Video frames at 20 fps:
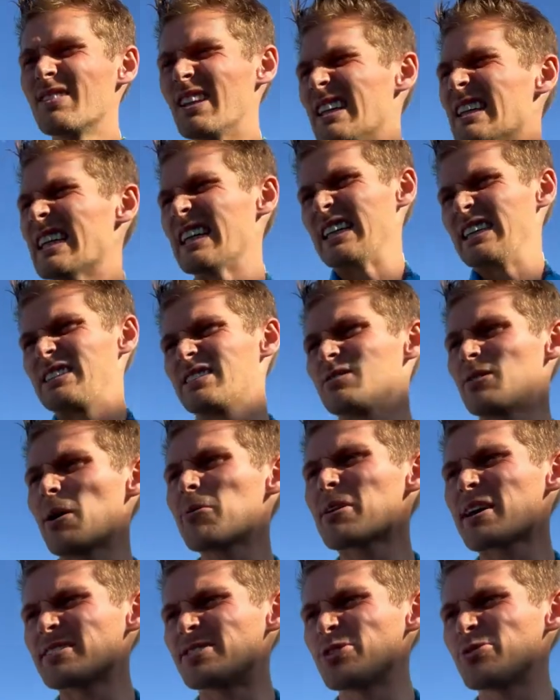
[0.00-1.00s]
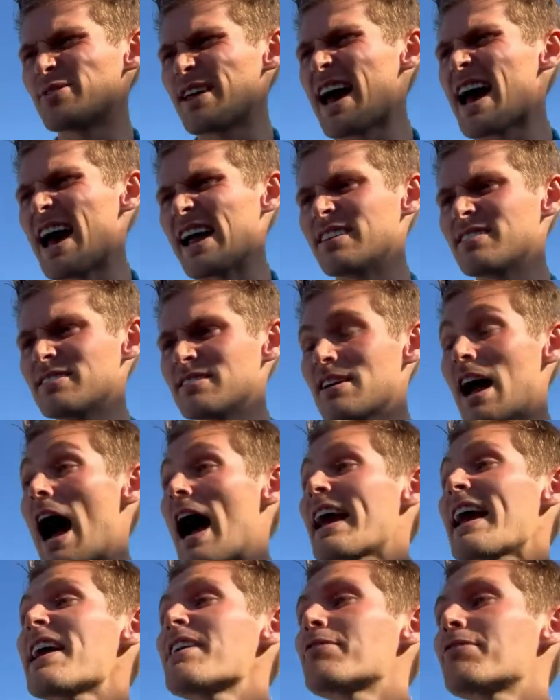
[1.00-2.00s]
Ugh, why would I do that?
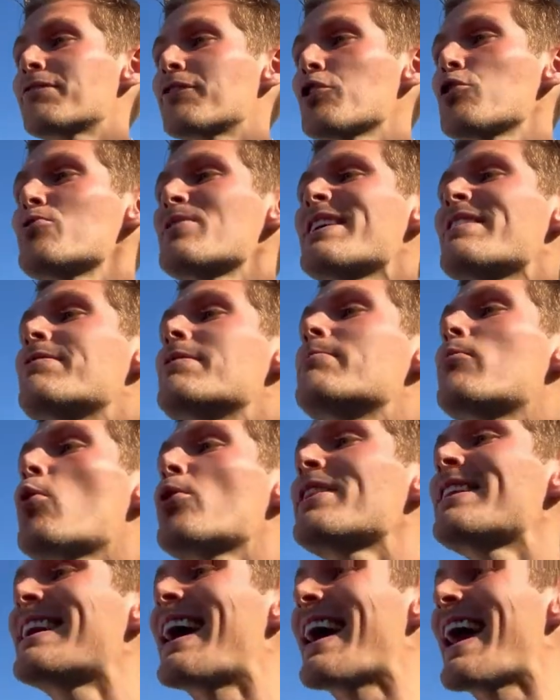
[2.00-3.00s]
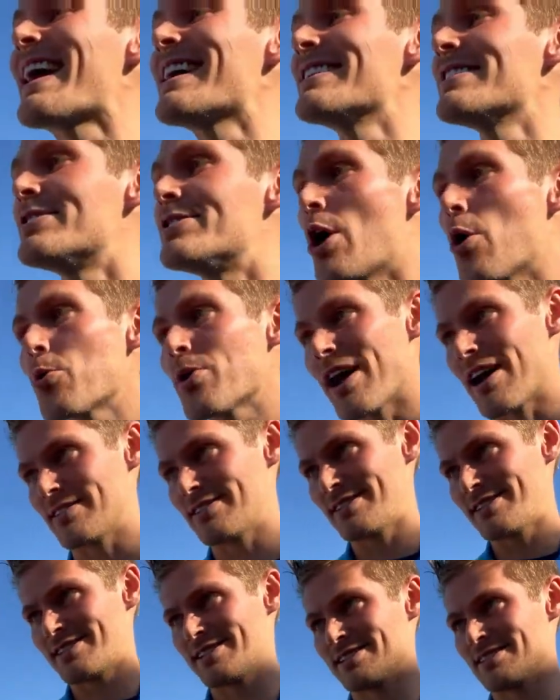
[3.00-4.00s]
I hate fruit even more than I hate
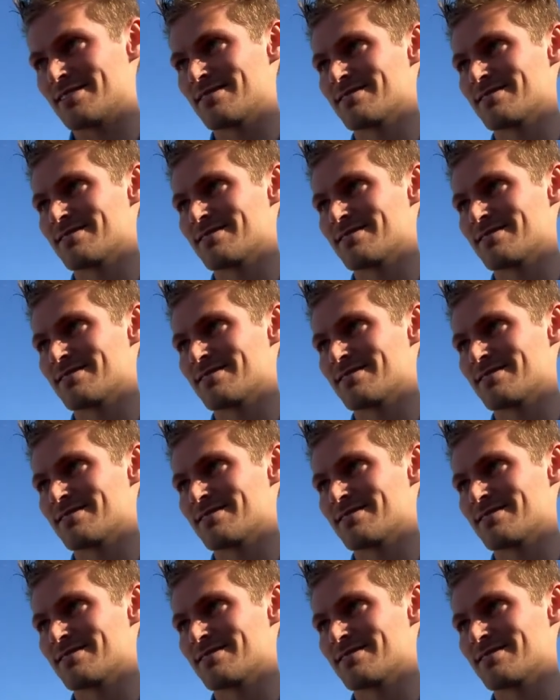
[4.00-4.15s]
donuts.